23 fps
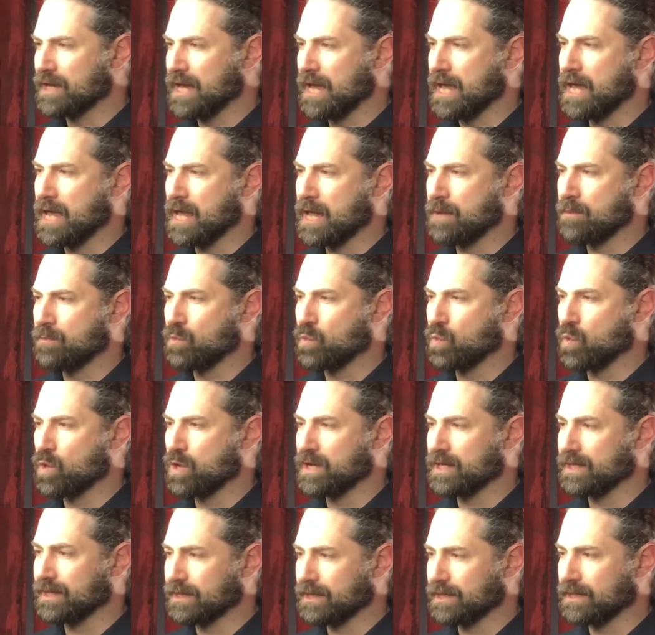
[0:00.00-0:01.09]
came
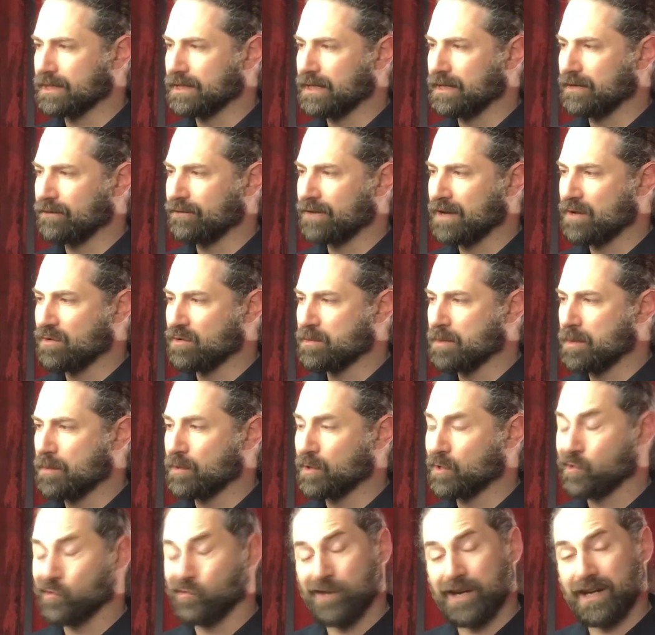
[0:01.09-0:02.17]
with, if I
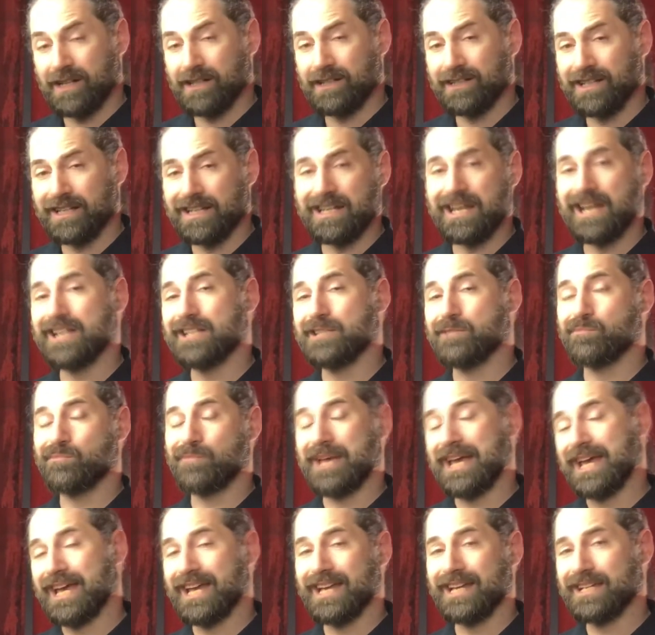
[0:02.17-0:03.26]
remember correctly, a nice
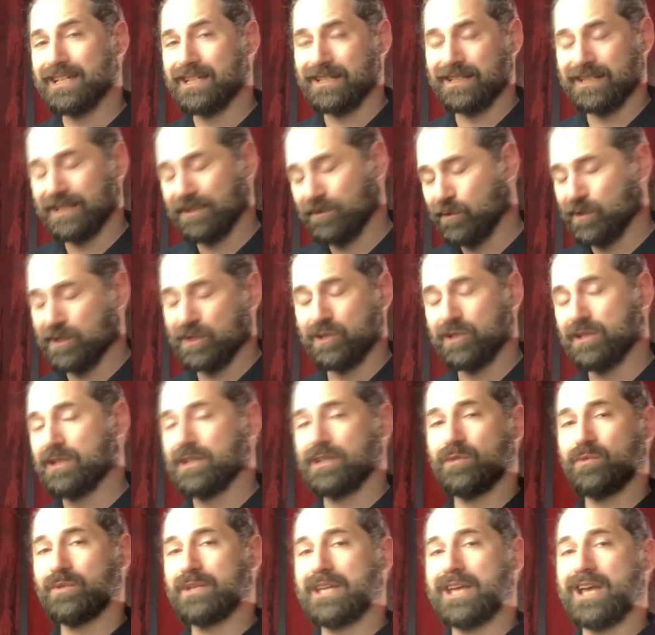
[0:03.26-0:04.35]
bag, which
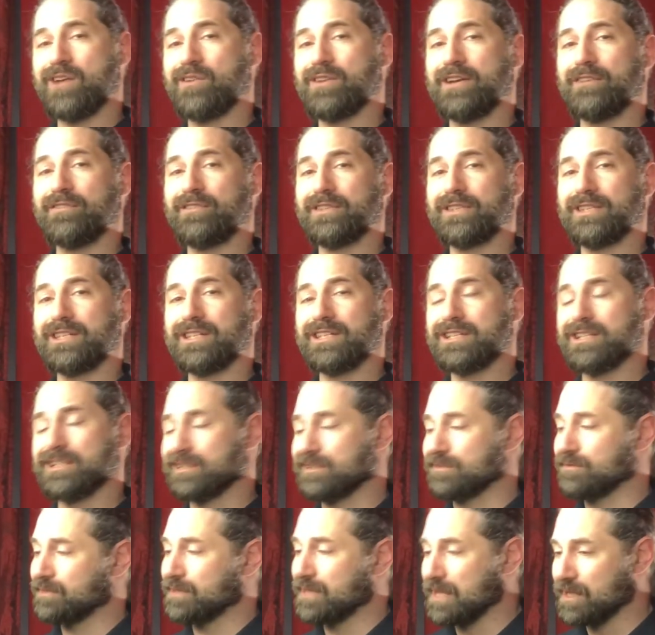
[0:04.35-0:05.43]
we carry everything in
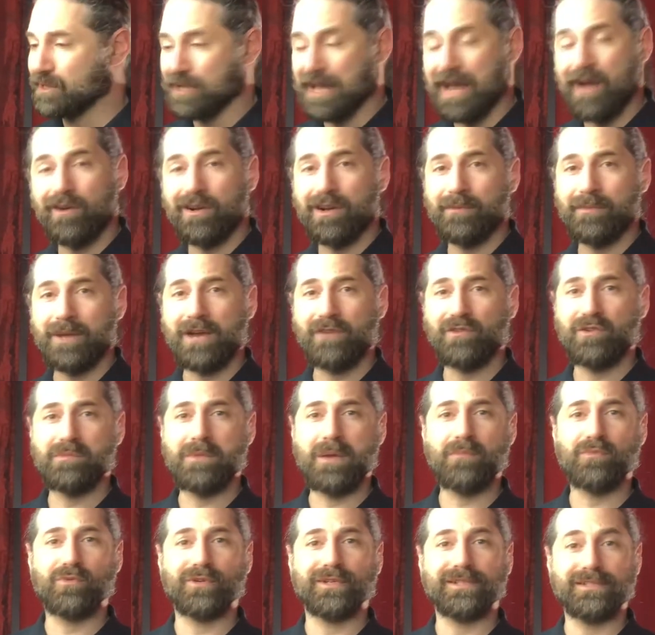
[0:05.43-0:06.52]
it, and that's how come I
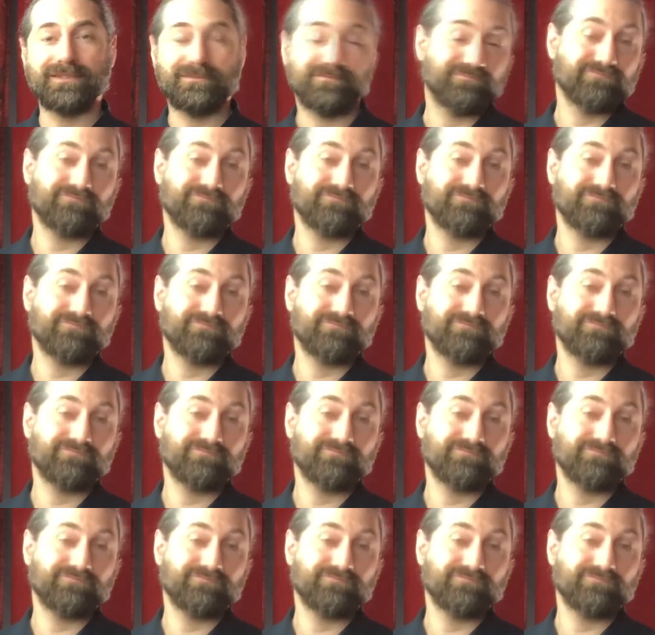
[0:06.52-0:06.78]
remember it,